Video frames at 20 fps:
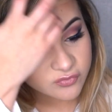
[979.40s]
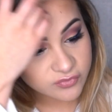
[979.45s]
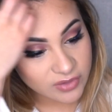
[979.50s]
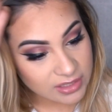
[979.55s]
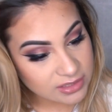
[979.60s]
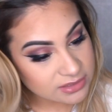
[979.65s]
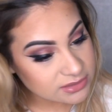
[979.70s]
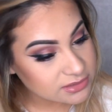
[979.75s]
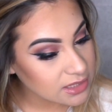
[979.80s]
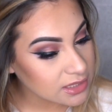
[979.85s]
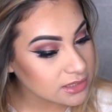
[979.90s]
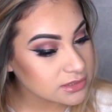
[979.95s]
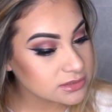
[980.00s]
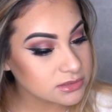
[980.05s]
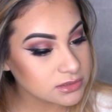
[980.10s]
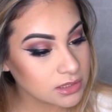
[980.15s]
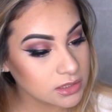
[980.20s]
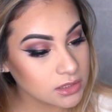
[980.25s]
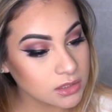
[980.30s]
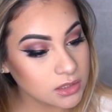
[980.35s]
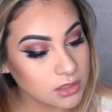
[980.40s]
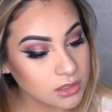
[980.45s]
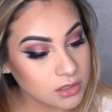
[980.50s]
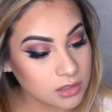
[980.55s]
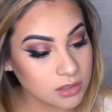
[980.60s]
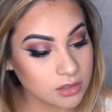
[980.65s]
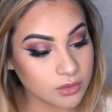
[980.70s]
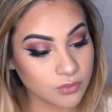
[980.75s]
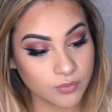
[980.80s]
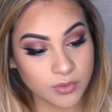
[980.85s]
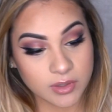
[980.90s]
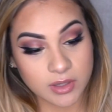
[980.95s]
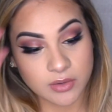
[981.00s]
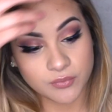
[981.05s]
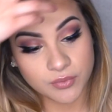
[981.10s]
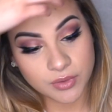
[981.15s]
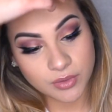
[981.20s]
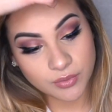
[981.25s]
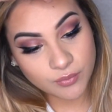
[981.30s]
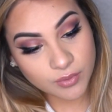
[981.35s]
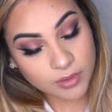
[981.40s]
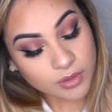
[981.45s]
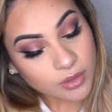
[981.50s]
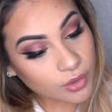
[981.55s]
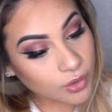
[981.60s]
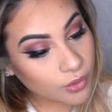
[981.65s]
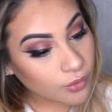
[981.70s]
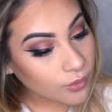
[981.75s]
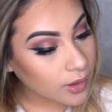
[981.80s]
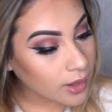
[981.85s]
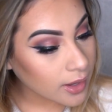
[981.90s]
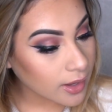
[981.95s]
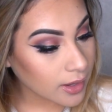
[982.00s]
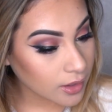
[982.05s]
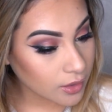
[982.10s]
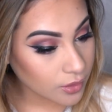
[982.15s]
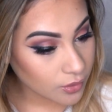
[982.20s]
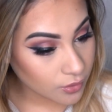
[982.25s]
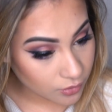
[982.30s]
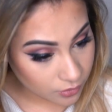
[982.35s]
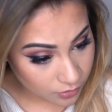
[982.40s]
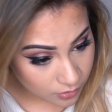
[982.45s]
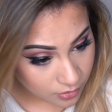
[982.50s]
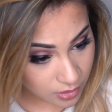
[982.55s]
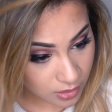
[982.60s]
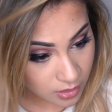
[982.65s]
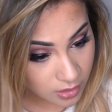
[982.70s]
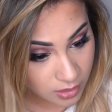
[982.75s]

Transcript: Valentine's Day look. Whenever you want to go out,